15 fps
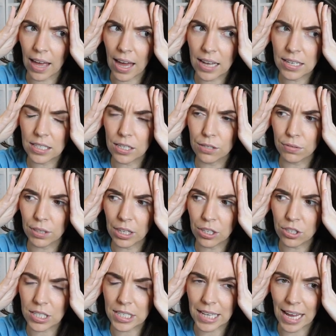that? Did he really
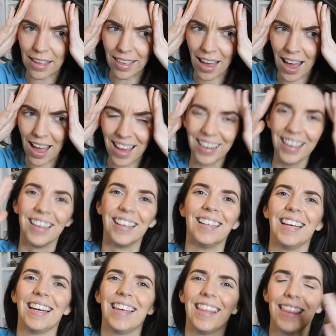just say that?
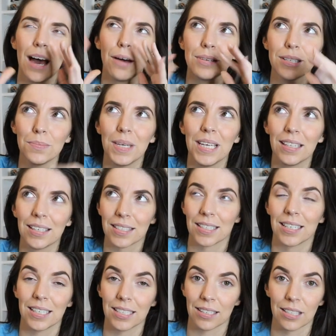Like, that was me
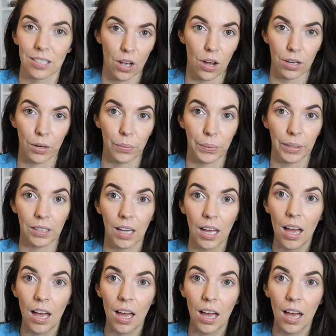listening to this audiobook.